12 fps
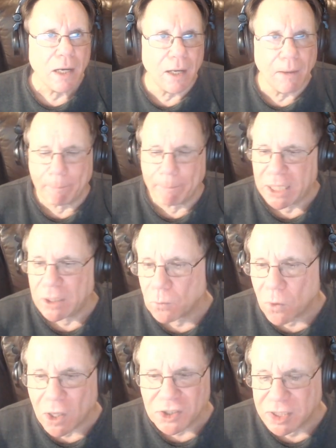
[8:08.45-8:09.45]
being
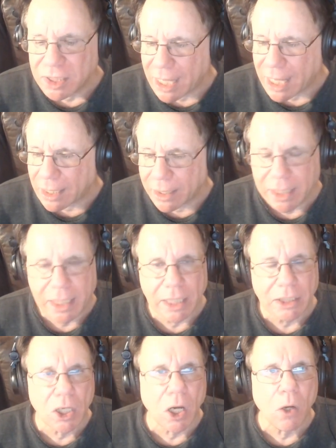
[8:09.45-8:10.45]
rusty out of the
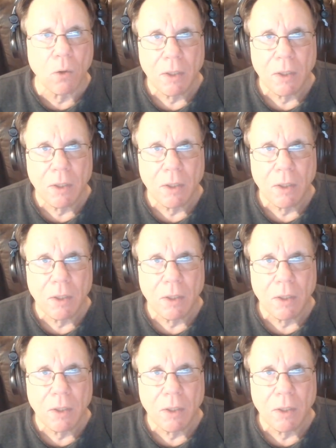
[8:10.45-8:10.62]
get-go,